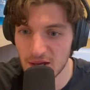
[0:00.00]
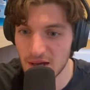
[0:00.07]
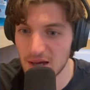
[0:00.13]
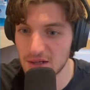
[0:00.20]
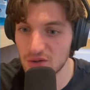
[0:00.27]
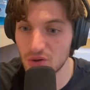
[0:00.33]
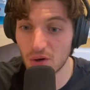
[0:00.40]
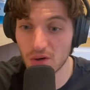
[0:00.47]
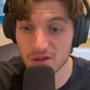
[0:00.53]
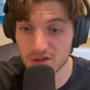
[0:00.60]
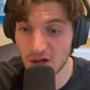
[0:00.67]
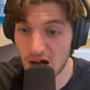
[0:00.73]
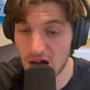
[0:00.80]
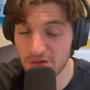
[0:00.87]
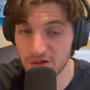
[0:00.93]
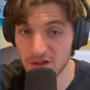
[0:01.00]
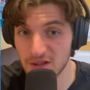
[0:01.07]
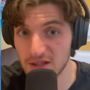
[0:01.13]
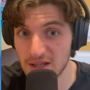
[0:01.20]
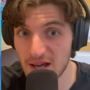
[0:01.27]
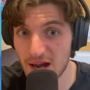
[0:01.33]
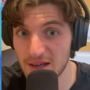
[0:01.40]
And you also have
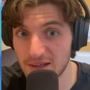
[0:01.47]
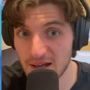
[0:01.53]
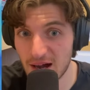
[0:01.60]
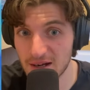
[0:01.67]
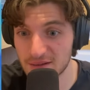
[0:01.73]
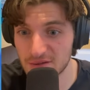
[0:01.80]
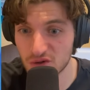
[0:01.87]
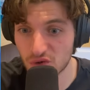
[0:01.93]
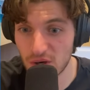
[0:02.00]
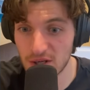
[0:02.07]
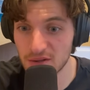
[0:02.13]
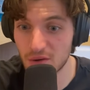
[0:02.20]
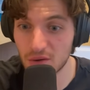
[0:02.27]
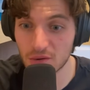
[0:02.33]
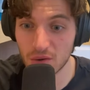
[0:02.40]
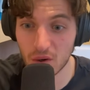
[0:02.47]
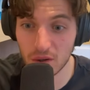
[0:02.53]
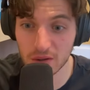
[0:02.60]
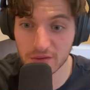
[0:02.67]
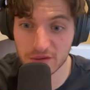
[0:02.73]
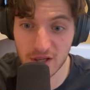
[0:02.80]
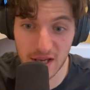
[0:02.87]
an AI guide trained on
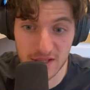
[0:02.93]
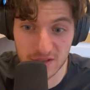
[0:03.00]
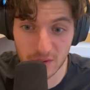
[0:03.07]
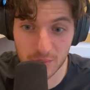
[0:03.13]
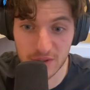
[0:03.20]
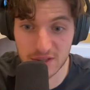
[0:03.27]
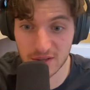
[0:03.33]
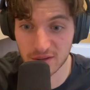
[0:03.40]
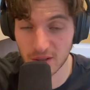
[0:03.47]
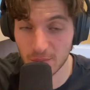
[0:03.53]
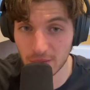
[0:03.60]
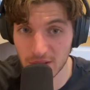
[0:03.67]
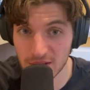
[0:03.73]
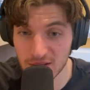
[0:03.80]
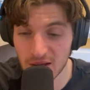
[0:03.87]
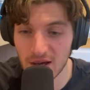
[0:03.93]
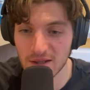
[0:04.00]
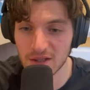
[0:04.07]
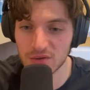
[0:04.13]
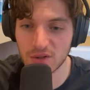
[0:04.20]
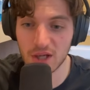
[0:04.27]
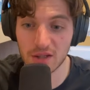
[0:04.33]
all of the SOPs and template
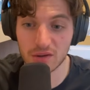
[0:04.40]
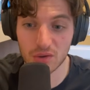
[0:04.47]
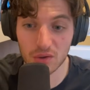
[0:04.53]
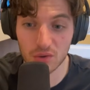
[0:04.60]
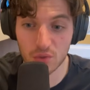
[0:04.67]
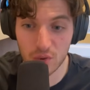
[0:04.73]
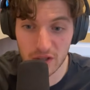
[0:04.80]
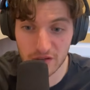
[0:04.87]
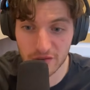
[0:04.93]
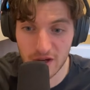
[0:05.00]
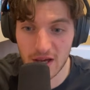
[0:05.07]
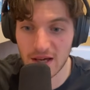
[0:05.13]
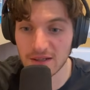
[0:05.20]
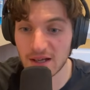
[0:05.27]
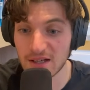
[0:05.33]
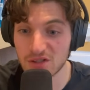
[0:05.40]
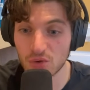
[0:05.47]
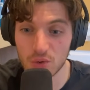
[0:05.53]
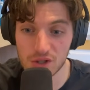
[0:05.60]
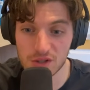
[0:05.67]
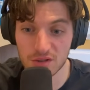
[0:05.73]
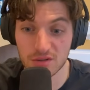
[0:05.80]
that you can talk with and ask
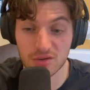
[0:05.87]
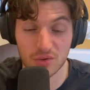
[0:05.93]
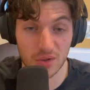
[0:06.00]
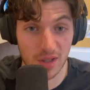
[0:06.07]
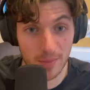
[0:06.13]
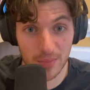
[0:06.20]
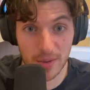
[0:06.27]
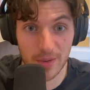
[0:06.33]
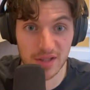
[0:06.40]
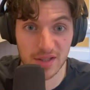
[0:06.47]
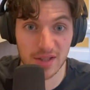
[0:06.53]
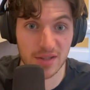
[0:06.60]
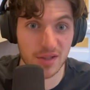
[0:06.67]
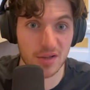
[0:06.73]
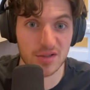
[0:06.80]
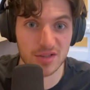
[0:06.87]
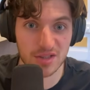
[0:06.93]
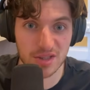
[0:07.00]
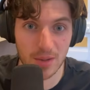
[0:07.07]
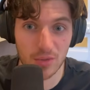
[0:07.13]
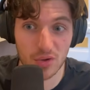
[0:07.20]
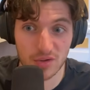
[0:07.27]
questions to implement the entire
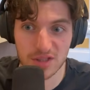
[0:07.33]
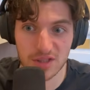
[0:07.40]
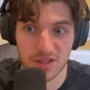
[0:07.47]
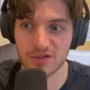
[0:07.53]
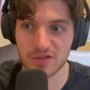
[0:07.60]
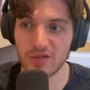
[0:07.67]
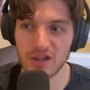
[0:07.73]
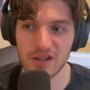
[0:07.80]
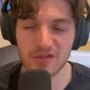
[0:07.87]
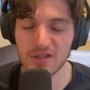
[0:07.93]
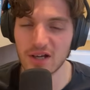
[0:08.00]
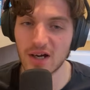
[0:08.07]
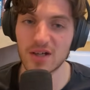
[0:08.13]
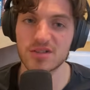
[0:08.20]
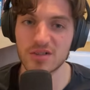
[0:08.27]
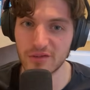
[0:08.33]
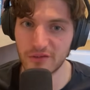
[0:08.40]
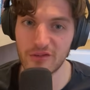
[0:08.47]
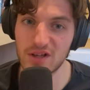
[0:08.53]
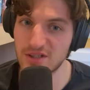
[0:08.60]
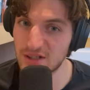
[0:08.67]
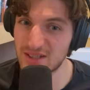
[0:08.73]
system yourself. So if there are some
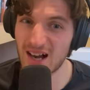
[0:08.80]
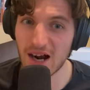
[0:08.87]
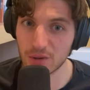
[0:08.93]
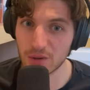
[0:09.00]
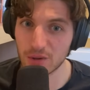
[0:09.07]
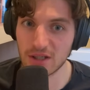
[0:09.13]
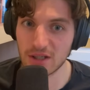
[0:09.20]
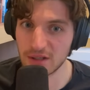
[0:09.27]
things that aren't